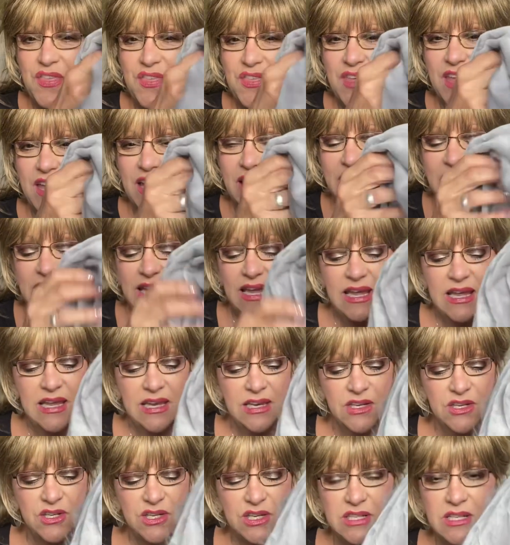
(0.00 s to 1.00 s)
thick
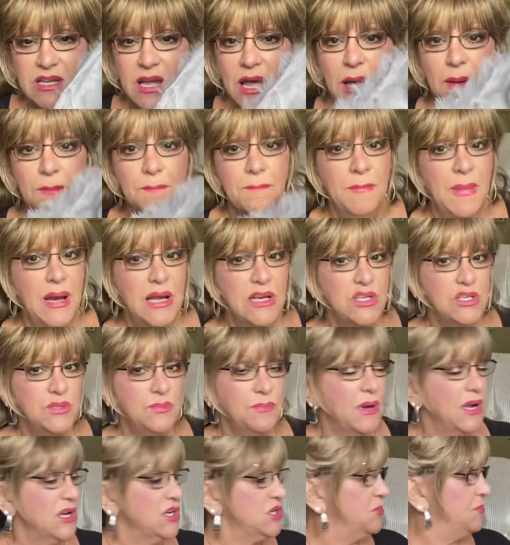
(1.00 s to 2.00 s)
and just much,
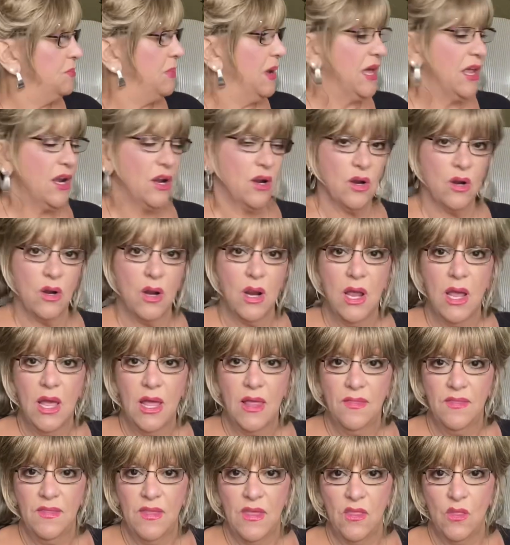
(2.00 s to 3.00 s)
much better
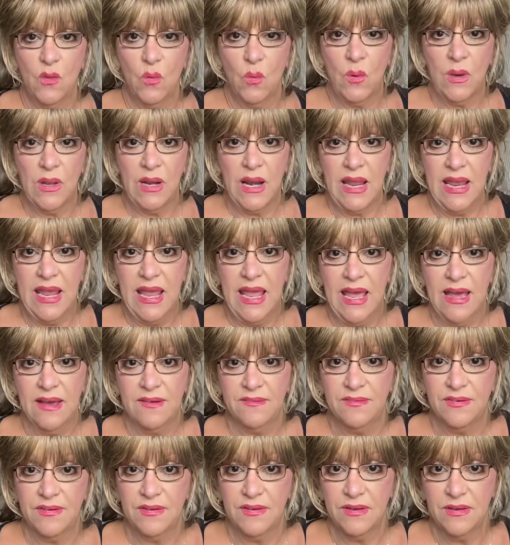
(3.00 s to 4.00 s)
than the one I
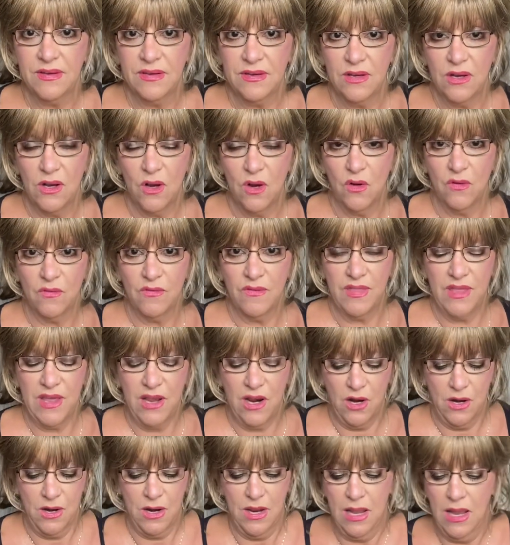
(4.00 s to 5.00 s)
have over
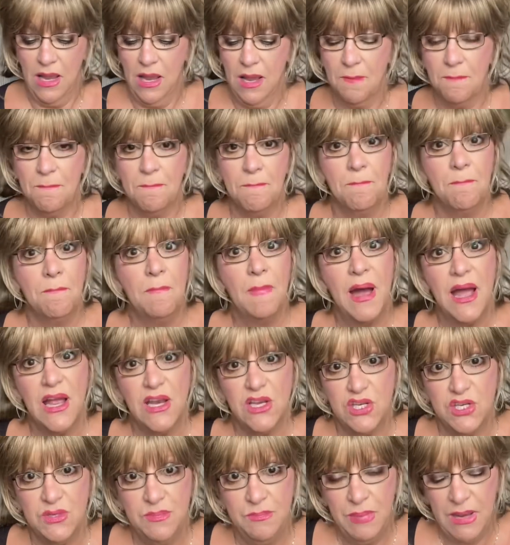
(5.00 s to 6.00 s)
there.
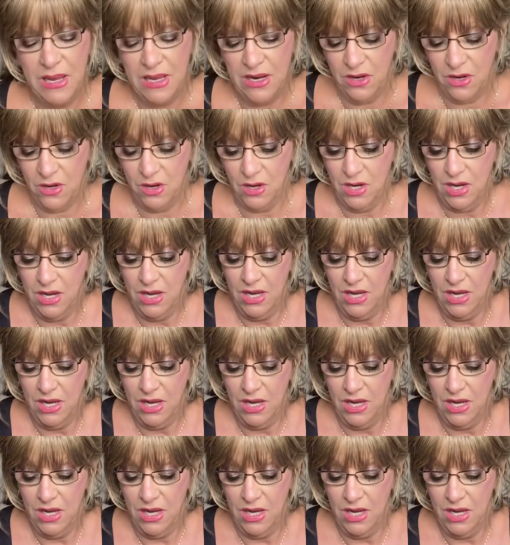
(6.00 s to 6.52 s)
Much better.